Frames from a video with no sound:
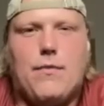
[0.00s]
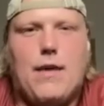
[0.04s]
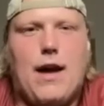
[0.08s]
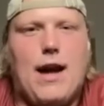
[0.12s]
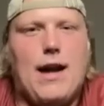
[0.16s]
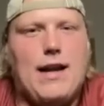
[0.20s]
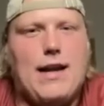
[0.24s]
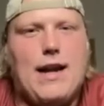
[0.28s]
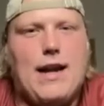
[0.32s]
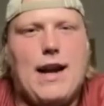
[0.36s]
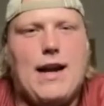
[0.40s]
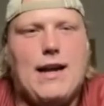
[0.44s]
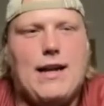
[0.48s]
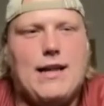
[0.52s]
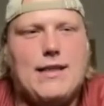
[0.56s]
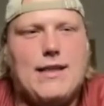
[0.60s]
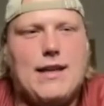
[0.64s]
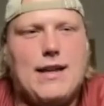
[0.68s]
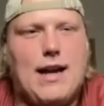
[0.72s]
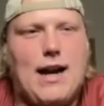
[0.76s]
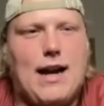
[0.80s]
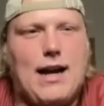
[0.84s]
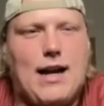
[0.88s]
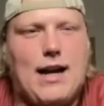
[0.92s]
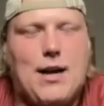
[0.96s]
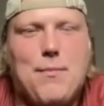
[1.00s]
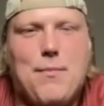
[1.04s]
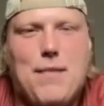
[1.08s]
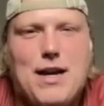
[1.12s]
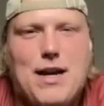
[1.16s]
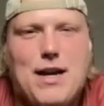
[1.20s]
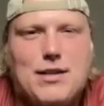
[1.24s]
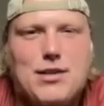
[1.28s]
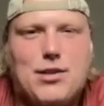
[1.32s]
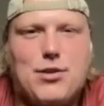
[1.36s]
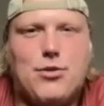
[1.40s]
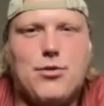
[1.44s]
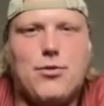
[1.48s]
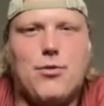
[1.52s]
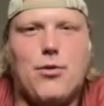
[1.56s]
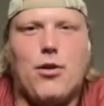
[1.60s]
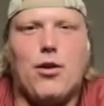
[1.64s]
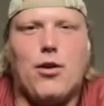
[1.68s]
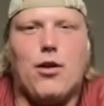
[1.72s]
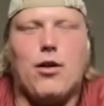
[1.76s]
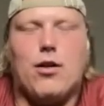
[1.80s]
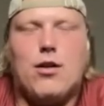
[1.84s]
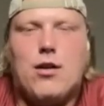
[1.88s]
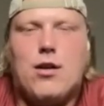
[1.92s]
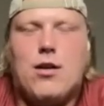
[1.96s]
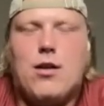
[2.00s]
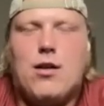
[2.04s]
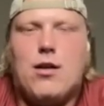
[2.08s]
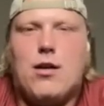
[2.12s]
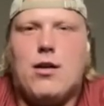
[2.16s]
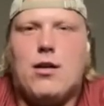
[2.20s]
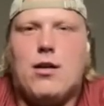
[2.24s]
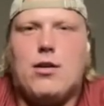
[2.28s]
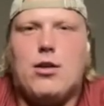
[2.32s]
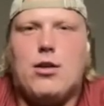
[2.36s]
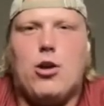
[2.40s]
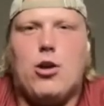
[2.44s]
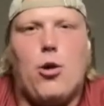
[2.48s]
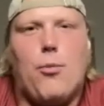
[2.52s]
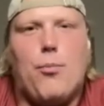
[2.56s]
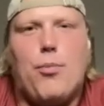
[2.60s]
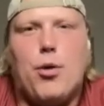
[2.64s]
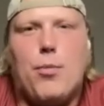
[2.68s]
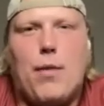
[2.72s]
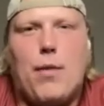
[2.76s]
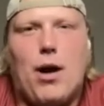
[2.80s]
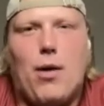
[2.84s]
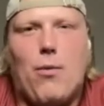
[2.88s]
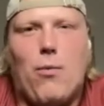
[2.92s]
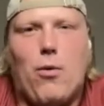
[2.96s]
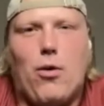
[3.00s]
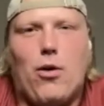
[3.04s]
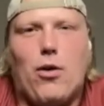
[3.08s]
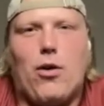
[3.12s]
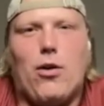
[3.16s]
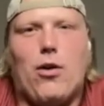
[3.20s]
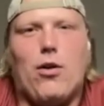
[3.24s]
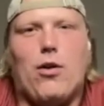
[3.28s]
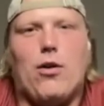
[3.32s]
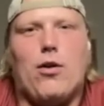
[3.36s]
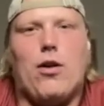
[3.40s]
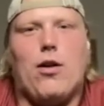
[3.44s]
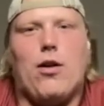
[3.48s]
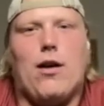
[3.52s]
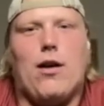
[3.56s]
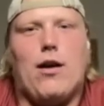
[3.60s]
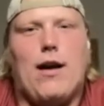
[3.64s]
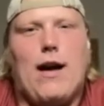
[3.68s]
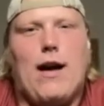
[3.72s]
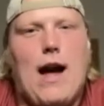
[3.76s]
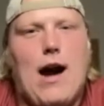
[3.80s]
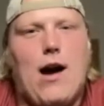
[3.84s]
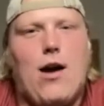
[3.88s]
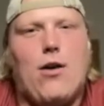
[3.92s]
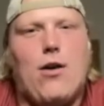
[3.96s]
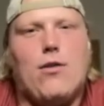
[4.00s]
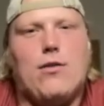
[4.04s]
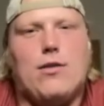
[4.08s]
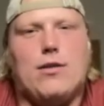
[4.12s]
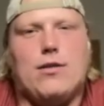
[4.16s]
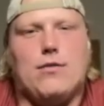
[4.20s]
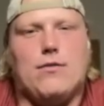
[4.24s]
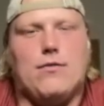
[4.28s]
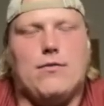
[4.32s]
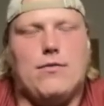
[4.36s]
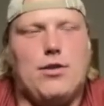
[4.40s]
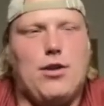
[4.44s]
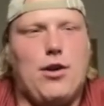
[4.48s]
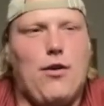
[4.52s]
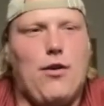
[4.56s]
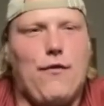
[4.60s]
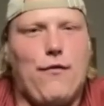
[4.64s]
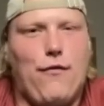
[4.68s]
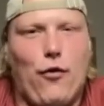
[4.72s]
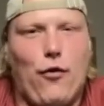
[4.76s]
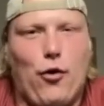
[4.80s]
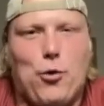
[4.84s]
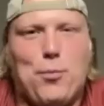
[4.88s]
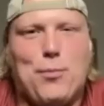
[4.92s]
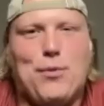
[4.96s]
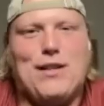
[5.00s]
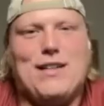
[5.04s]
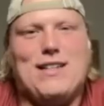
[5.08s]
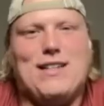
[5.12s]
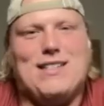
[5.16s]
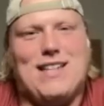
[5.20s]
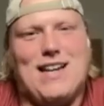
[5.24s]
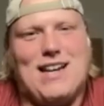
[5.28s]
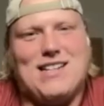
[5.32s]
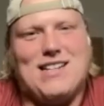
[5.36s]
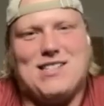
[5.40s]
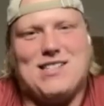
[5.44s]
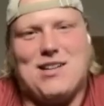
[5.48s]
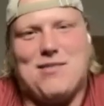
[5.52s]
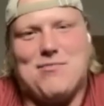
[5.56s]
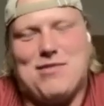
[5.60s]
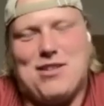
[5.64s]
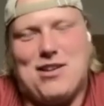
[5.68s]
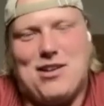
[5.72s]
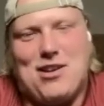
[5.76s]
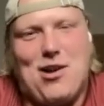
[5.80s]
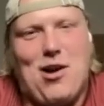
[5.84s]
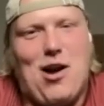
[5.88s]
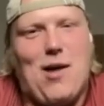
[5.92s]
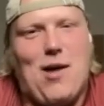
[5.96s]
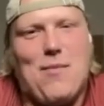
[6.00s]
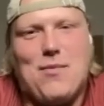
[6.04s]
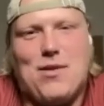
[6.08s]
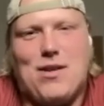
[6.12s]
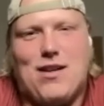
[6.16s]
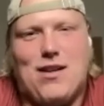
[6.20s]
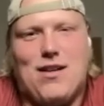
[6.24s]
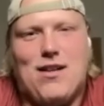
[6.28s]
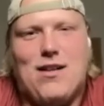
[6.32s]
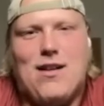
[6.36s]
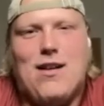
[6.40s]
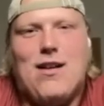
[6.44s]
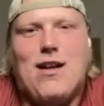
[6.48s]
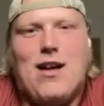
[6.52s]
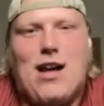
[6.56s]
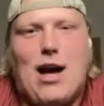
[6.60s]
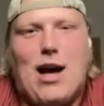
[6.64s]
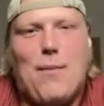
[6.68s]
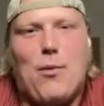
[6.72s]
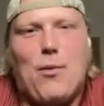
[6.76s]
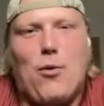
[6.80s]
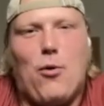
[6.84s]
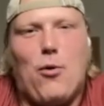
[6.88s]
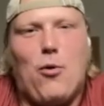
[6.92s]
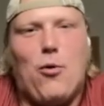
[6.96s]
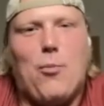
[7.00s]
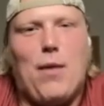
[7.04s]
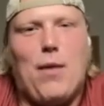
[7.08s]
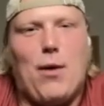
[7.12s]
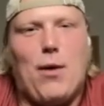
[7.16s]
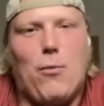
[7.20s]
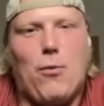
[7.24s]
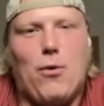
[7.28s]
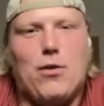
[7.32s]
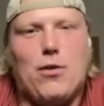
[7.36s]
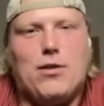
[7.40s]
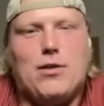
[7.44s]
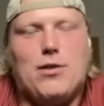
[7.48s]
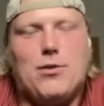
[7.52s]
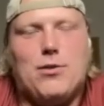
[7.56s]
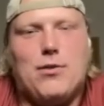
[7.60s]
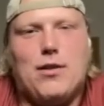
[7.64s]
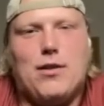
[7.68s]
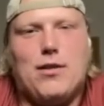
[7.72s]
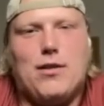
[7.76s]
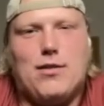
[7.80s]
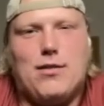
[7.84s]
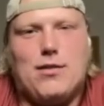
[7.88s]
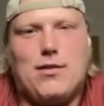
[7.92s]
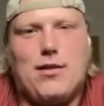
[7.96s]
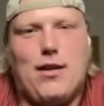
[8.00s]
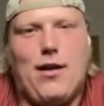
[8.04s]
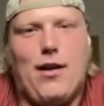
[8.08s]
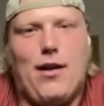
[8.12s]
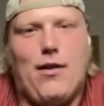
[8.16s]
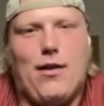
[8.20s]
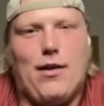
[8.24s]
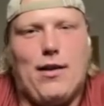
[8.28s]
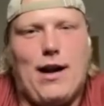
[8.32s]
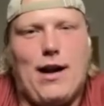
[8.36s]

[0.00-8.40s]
Anything I commit to, or, you know, put my word out and, you know, verbally say something, you know, I'm gonna hold my word to it, you know.